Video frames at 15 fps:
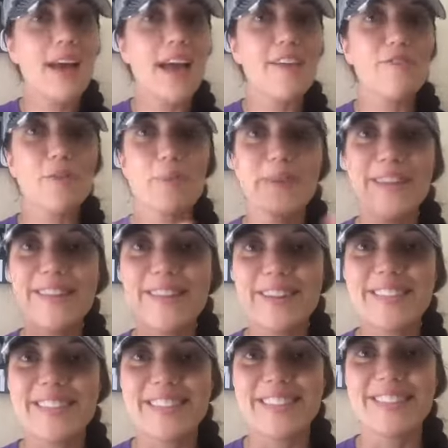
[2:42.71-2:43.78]
everybody
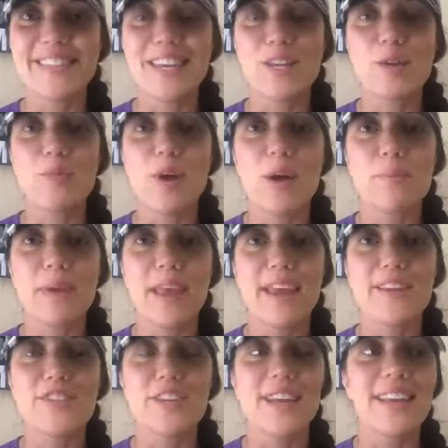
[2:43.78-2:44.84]
looks at this keto mom
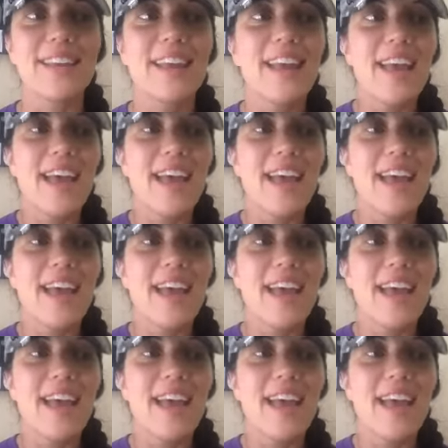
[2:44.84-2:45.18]
page and